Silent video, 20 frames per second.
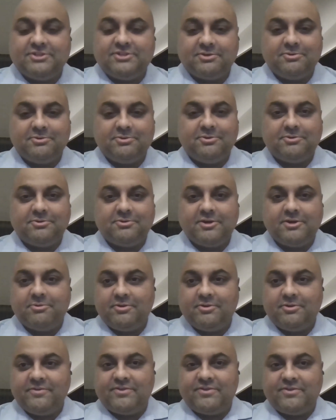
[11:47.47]
the good
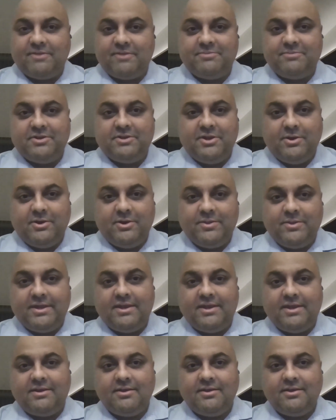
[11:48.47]
rule of thumb to know
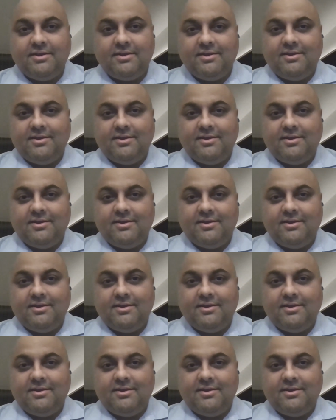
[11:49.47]
then